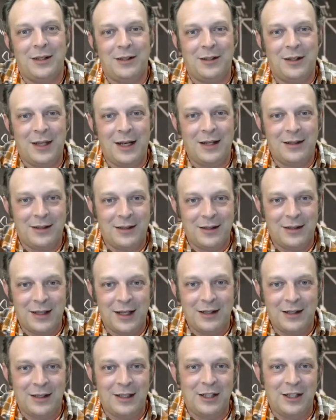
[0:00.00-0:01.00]
And so
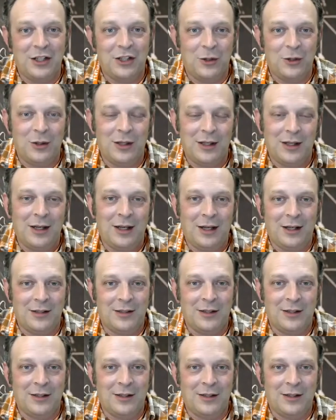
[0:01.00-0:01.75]
that's the issue here.